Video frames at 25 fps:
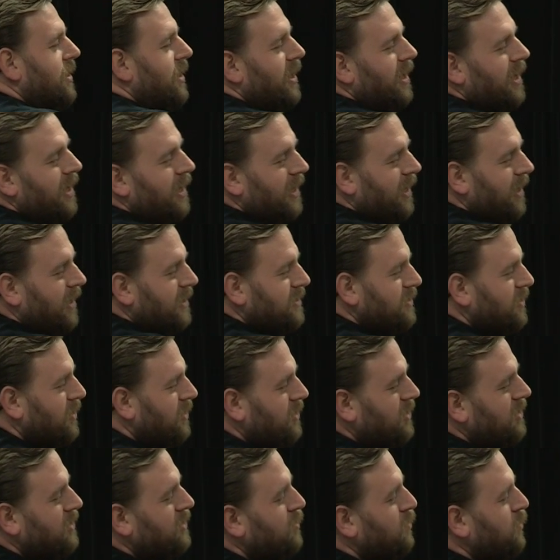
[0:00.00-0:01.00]
I
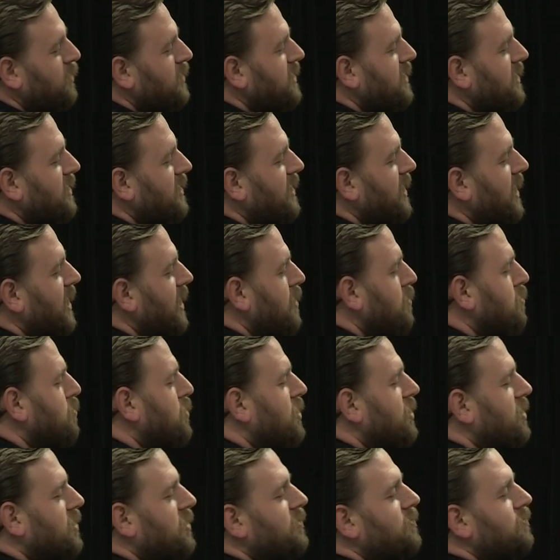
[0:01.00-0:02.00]
started switching the
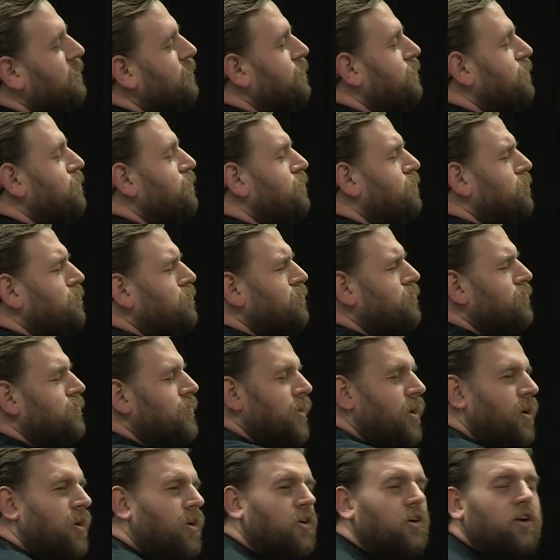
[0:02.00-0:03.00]
camera
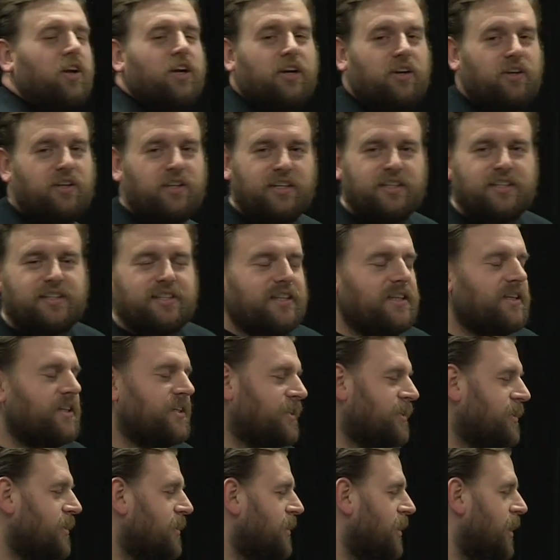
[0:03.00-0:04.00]
earlier this
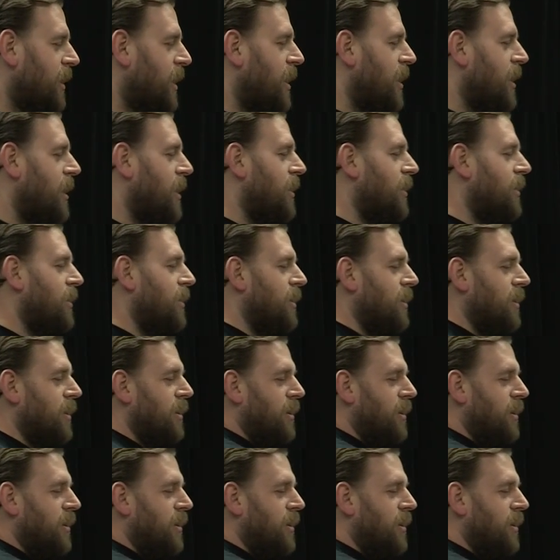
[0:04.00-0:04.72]
season, and